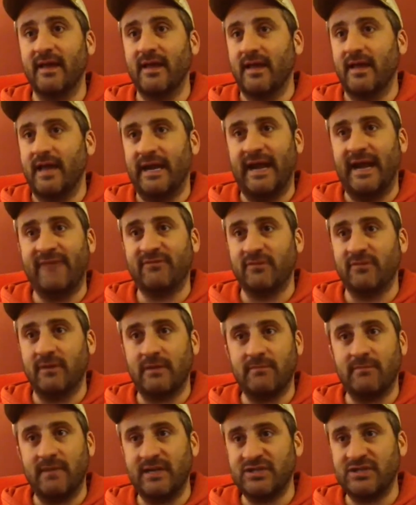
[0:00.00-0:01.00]
I have to
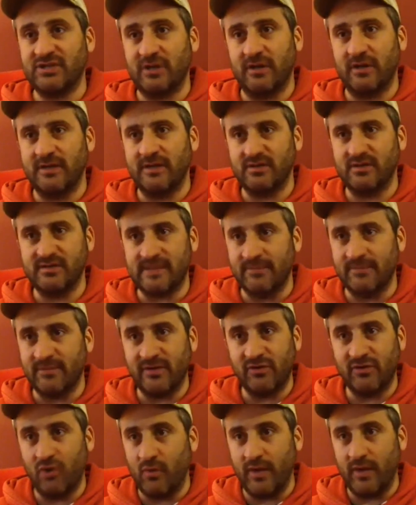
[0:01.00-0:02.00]
like make sure, is there
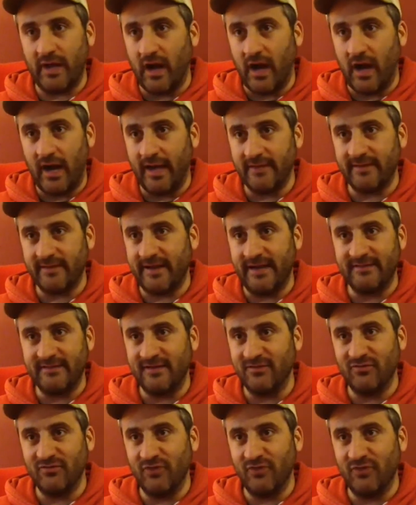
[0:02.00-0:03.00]
something going on that I
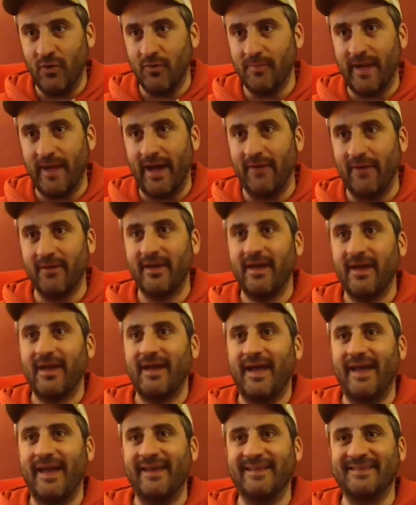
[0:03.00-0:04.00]
didn't know about?
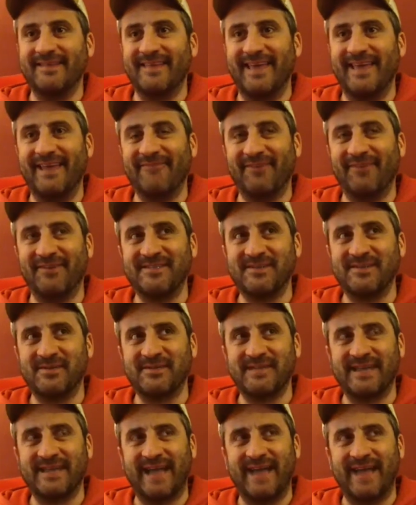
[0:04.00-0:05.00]
And at first I
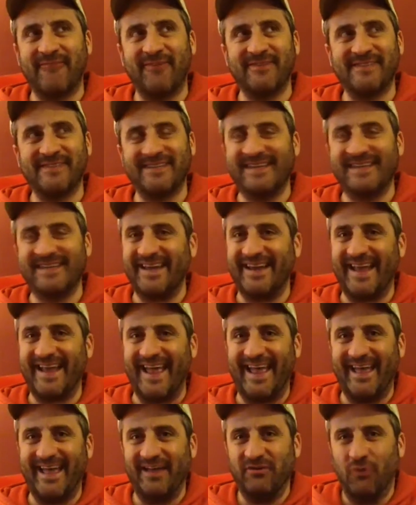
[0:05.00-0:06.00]
was like, I get kind of
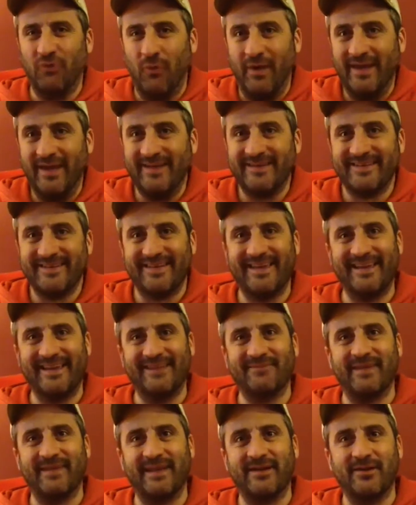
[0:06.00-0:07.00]
annoyed, and
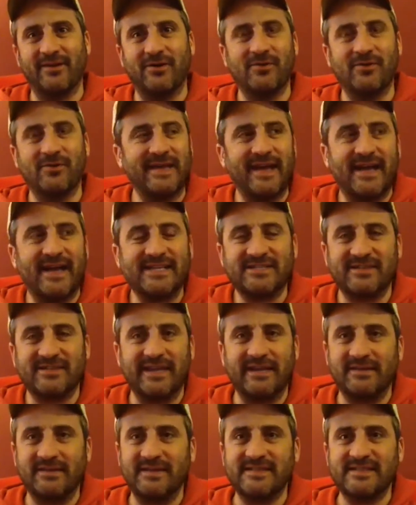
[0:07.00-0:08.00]
I'm like, oh my gosh,
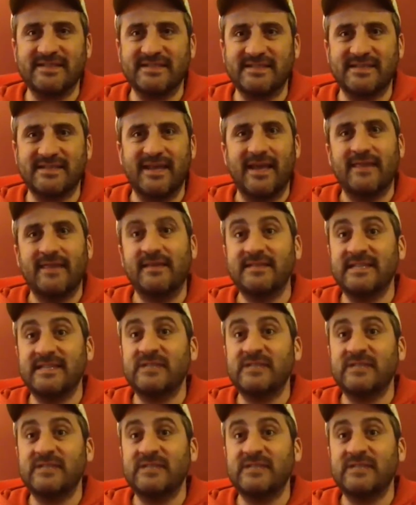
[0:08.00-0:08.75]
like this is